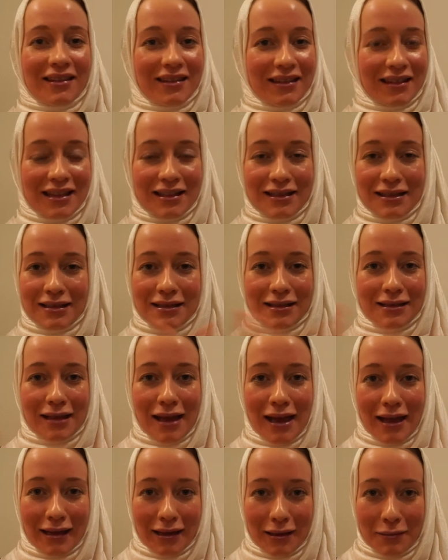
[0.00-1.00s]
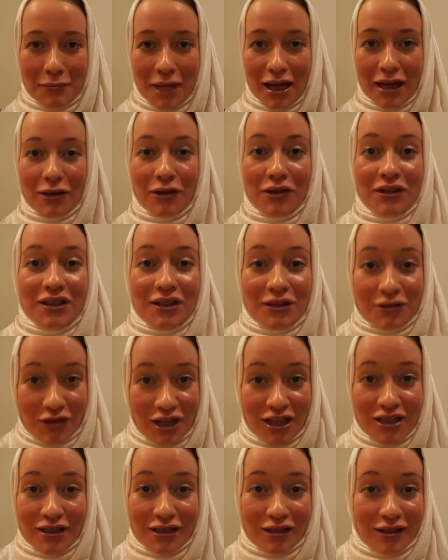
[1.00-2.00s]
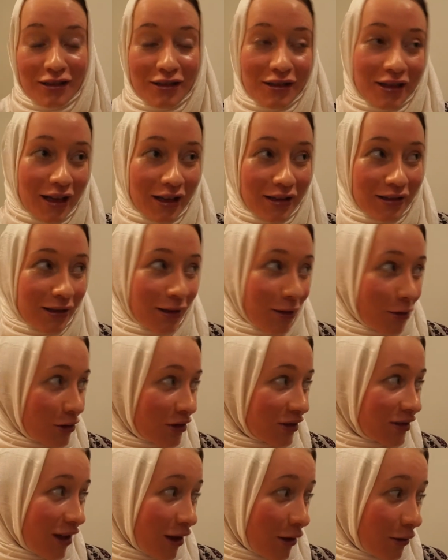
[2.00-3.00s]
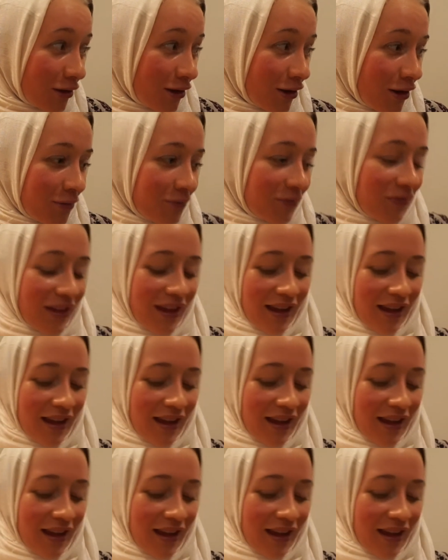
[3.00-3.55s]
This is like my concentration got lost now, you know.